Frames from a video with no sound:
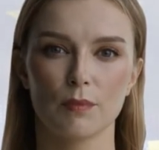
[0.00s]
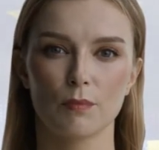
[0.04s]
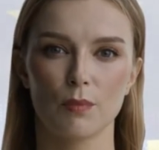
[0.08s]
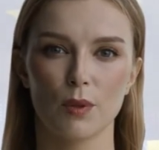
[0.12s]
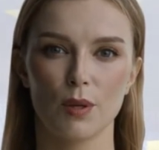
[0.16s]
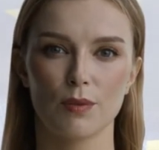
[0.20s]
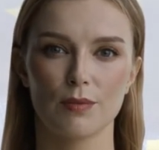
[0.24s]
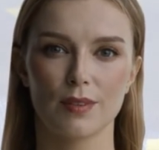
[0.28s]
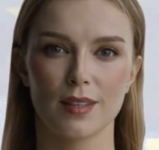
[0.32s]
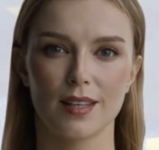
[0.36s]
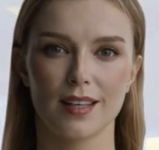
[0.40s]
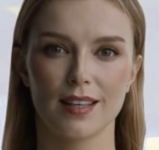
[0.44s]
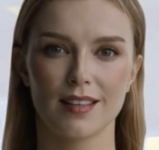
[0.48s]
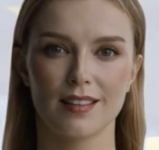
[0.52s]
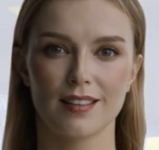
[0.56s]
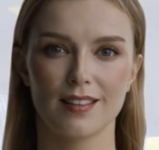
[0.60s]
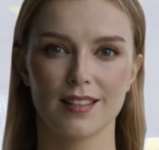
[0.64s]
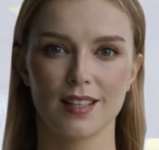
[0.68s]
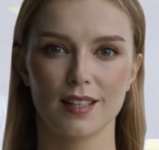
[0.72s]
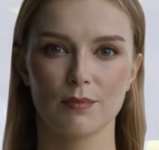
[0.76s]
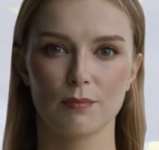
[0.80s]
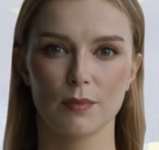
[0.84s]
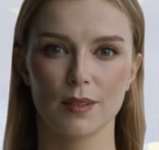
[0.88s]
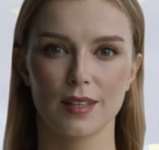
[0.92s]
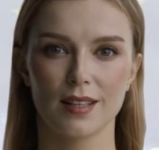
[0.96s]
While the
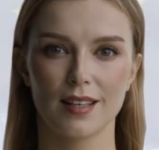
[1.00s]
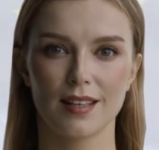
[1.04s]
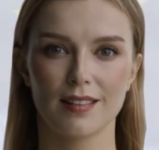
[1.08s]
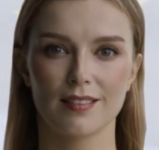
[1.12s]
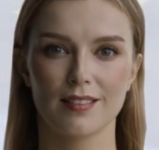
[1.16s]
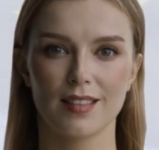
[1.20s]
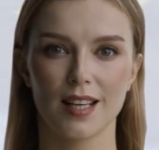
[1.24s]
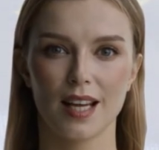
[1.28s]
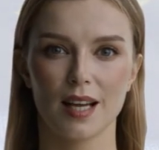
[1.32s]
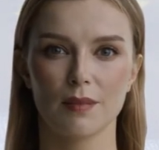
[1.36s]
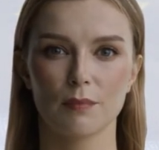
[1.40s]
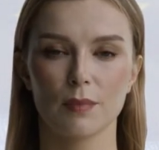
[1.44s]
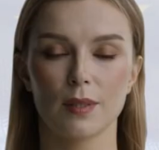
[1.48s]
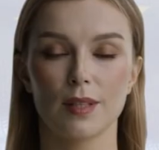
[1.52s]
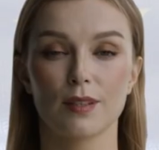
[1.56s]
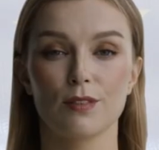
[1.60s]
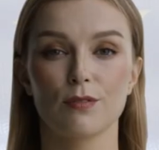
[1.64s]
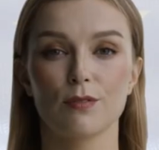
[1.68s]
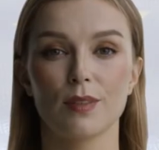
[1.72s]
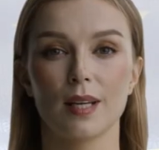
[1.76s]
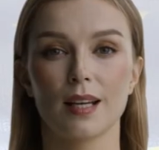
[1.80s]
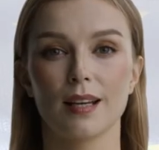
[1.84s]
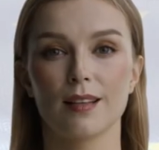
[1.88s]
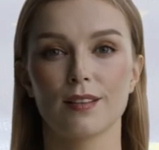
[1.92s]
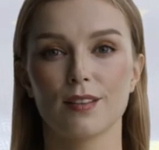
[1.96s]
ECB has kept
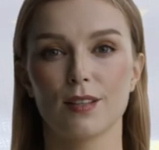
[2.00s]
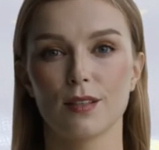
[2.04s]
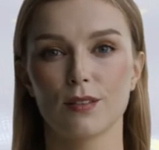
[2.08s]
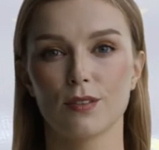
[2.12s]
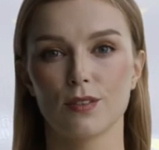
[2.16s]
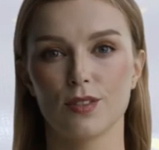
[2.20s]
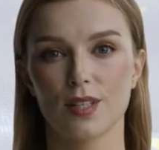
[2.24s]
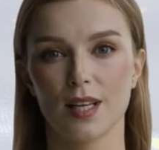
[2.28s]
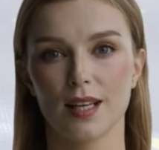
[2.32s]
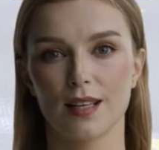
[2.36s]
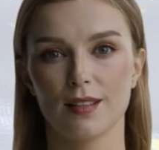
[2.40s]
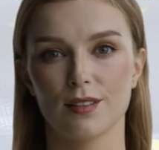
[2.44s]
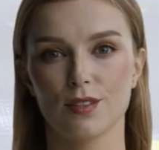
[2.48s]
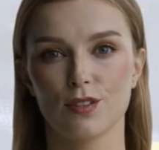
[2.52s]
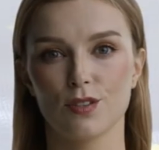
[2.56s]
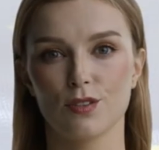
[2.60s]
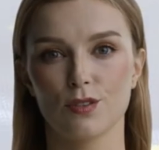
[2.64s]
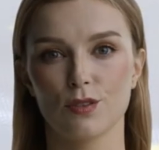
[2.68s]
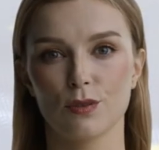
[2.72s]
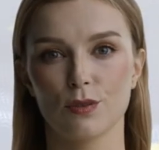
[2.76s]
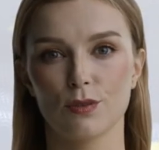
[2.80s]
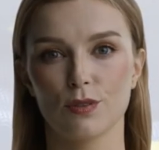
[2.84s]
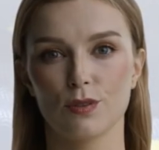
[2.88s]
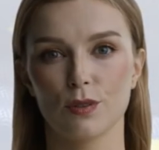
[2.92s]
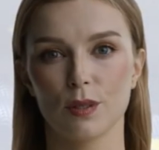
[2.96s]
its rates unchanged
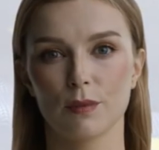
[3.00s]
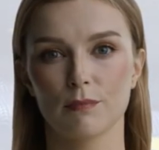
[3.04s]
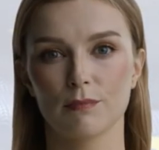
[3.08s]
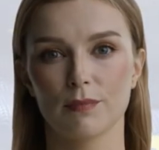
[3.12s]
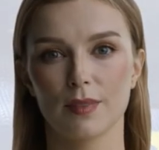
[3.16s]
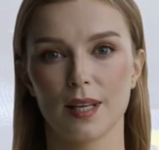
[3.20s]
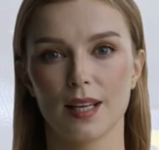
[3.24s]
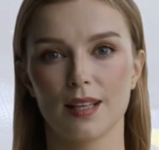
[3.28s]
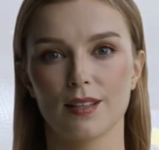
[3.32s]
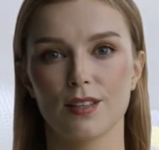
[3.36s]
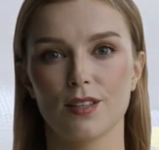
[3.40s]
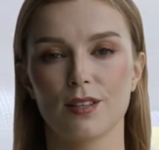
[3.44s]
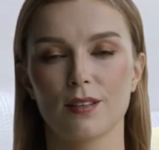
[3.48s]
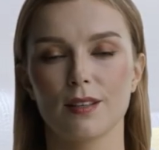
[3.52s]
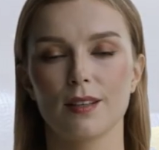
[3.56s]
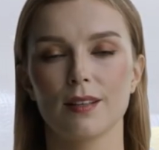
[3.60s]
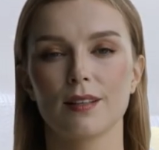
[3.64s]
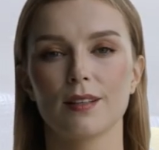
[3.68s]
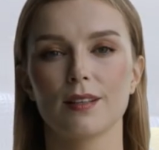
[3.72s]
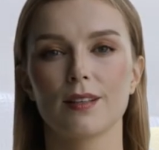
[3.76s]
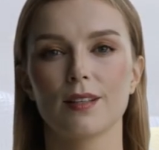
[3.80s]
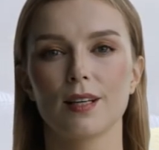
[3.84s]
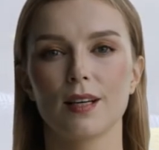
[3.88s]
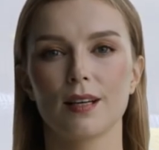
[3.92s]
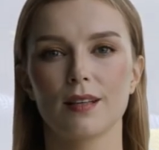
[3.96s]
due to inflation
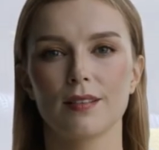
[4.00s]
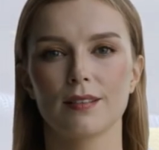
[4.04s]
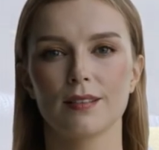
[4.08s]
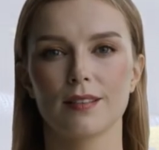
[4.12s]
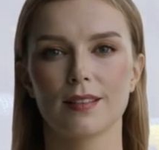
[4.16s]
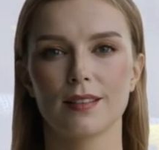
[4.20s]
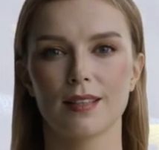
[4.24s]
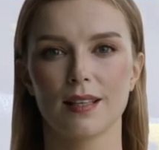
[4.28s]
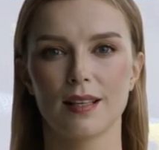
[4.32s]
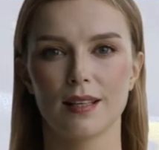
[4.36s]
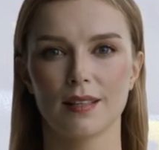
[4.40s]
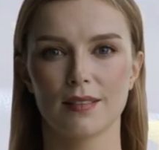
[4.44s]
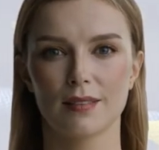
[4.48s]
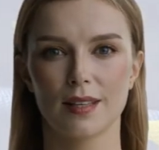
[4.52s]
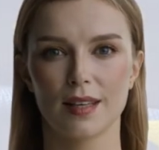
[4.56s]
concerns,